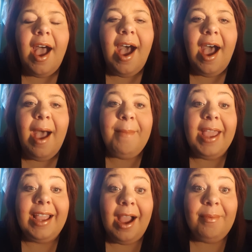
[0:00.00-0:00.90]

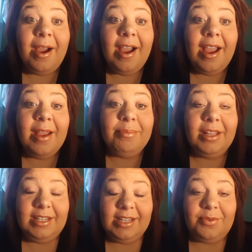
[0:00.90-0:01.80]
And got my
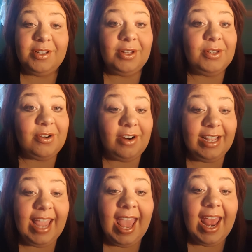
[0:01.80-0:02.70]
blood test results drawn
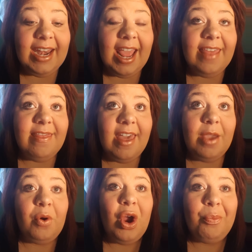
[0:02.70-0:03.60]
again, and they
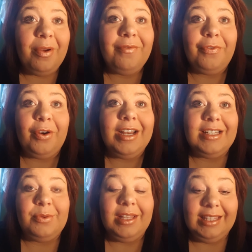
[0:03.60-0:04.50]
were hoping for it
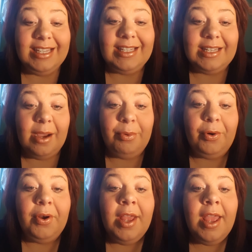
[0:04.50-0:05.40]
to at least
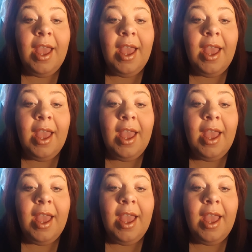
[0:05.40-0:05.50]
double.